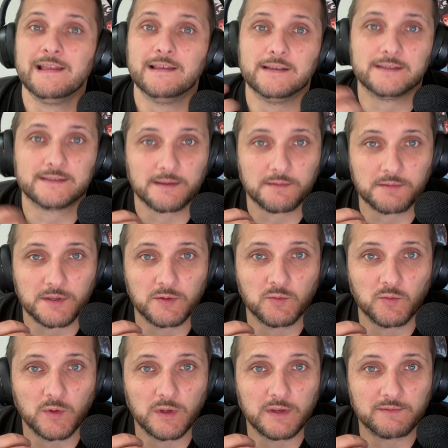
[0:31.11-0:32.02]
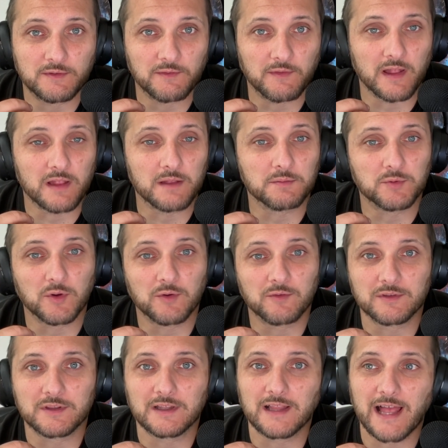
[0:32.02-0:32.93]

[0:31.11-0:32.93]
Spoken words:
This is something we've developed over the